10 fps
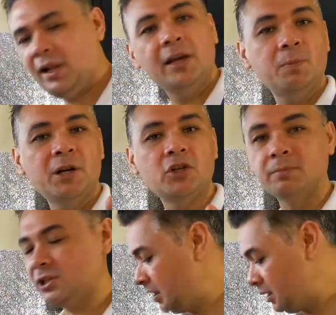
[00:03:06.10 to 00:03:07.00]
Who likes
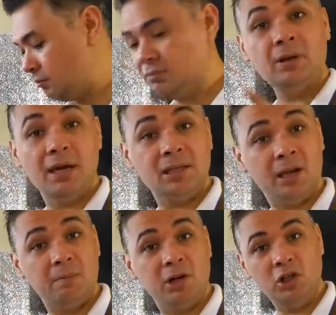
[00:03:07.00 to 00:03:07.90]
mushrooms? You like it? You guys
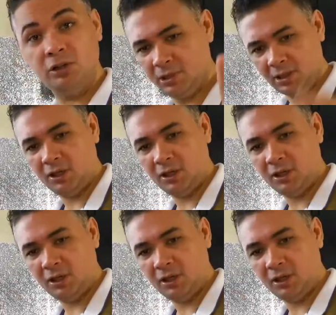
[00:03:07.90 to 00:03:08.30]
like mushrooms?